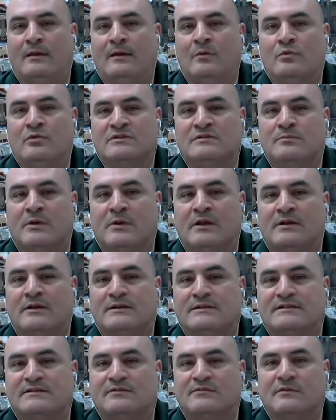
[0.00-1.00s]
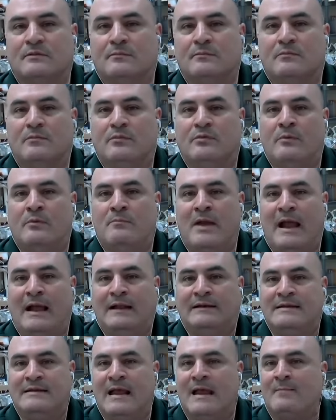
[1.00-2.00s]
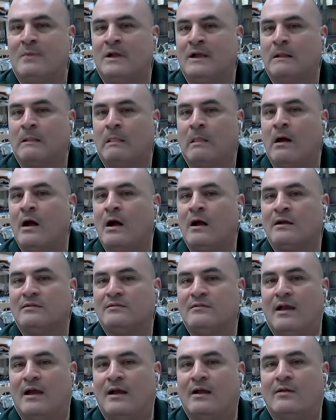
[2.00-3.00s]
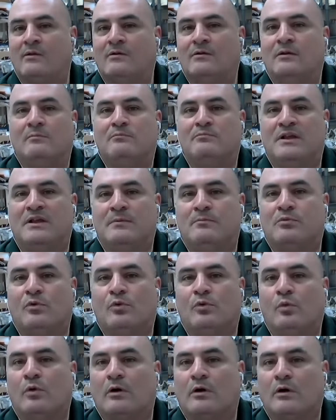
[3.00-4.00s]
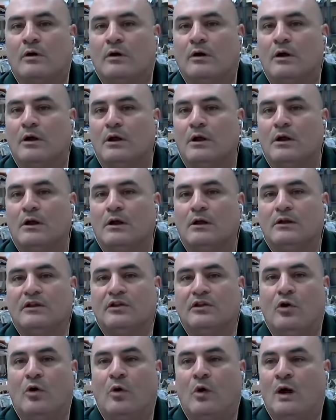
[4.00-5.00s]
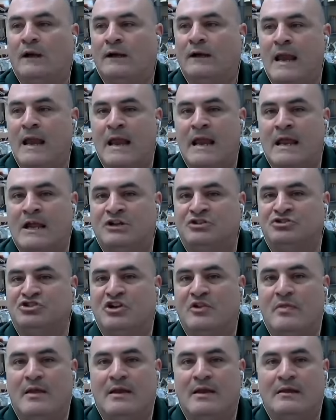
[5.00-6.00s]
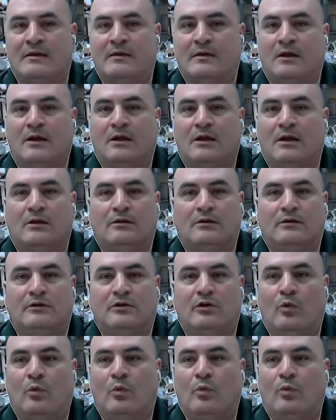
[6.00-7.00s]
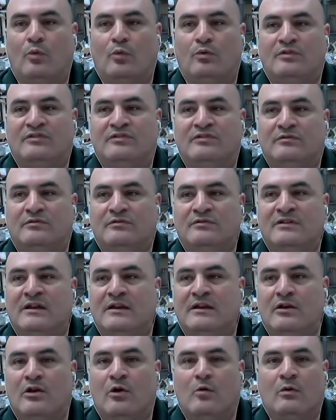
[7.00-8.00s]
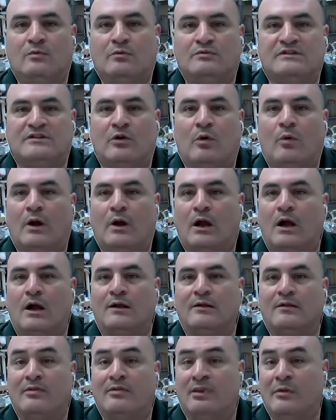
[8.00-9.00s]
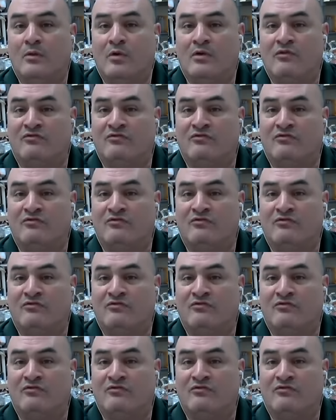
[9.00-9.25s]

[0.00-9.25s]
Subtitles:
in Mexico, and I did a show about it. Um, there was a town in Mexico that the whole town thought that they were seeing werewolves,